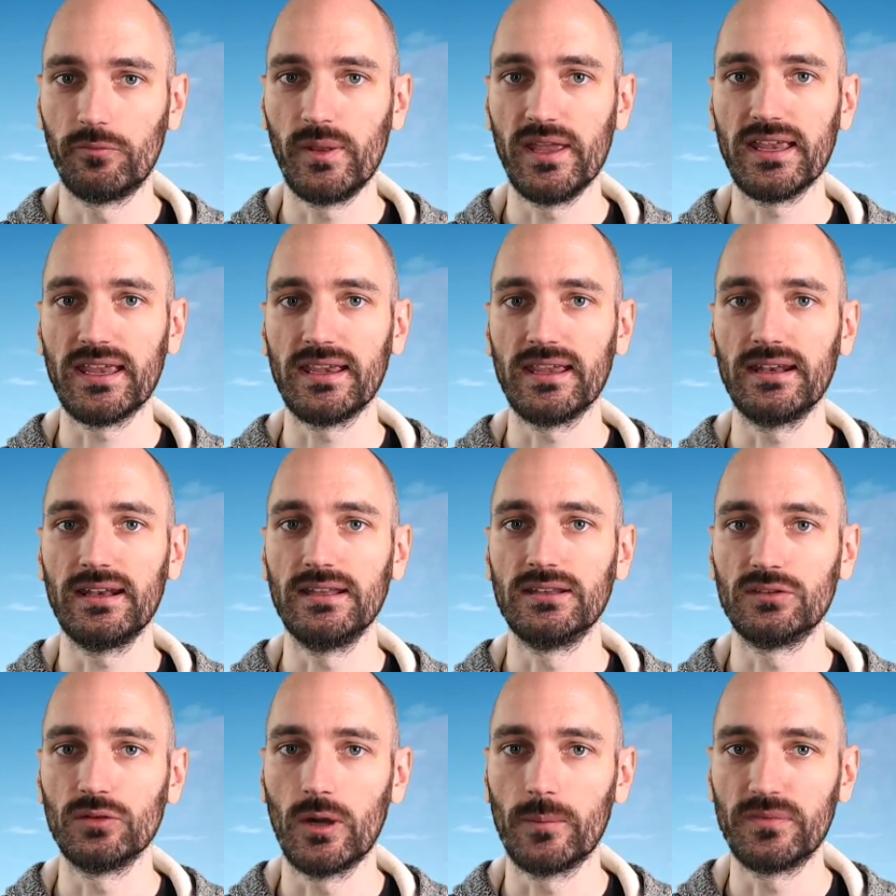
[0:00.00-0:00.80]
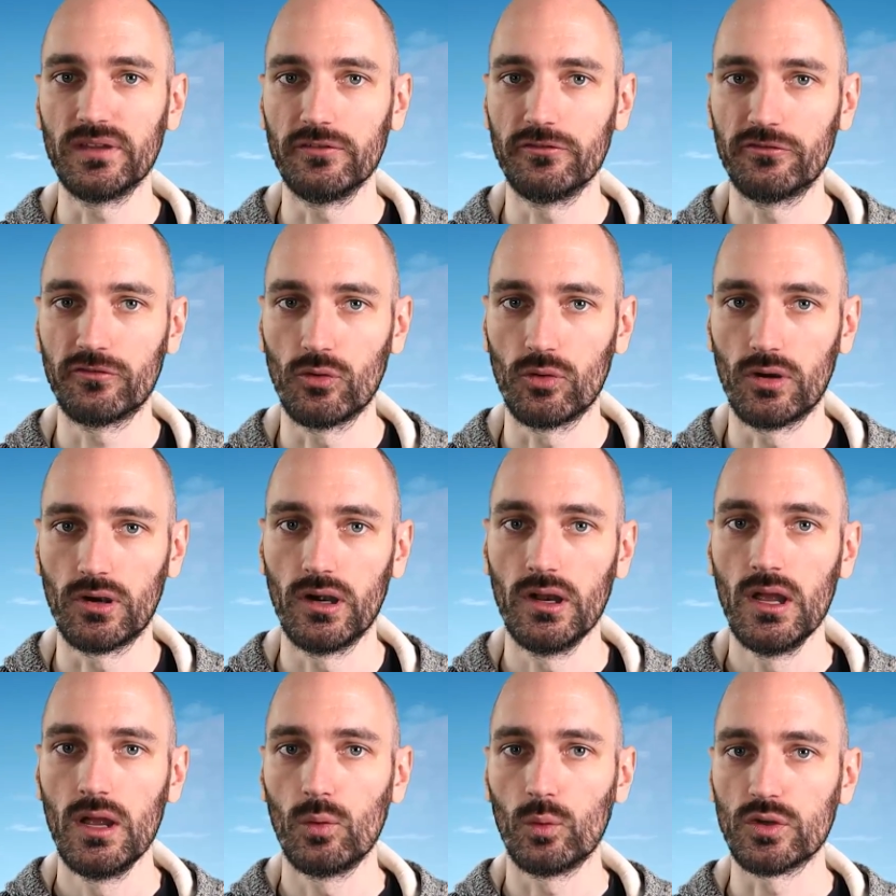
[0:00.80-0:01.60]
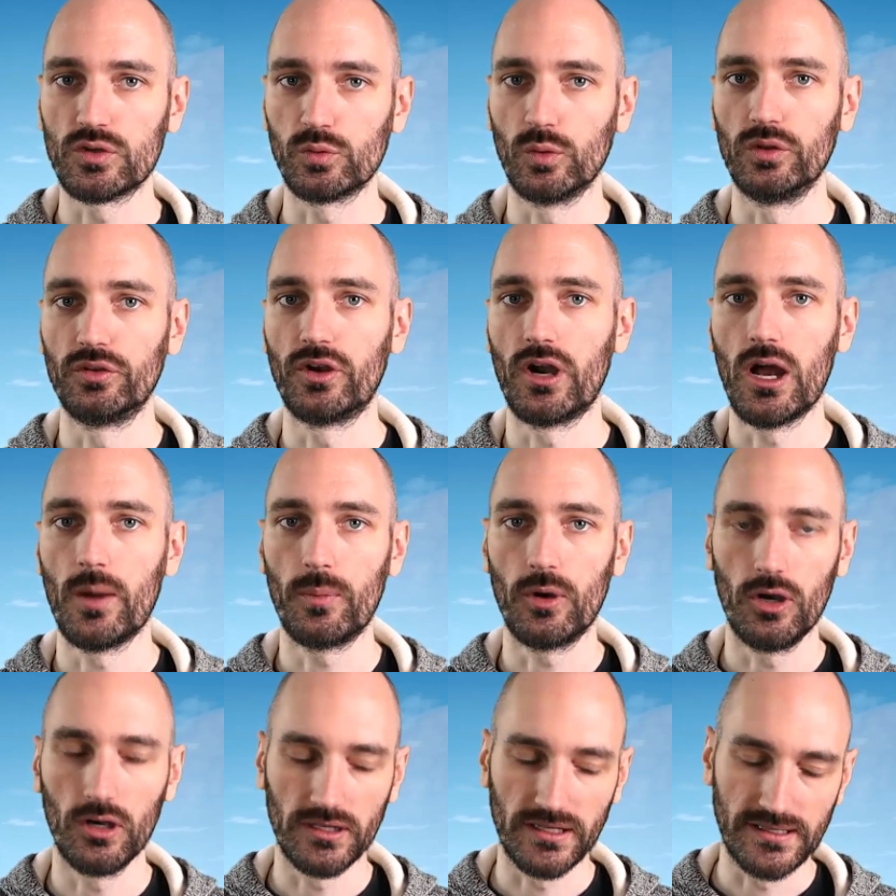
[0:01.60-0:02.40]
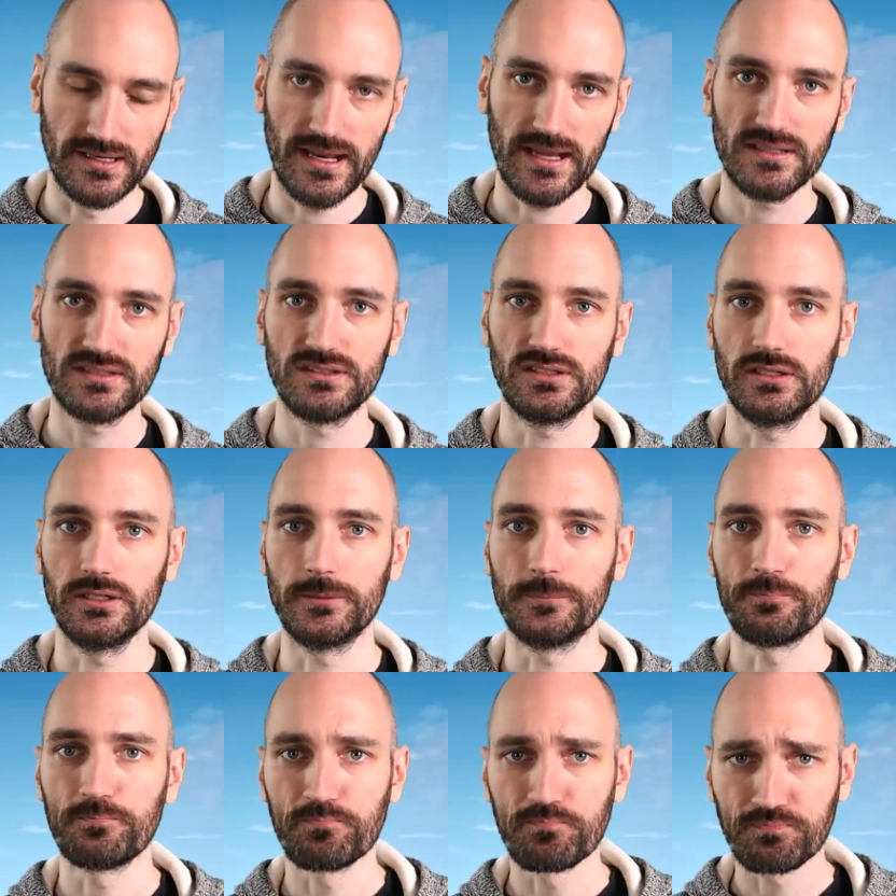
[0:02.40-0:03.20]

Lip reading: baking it into update 4, which will drop early next year.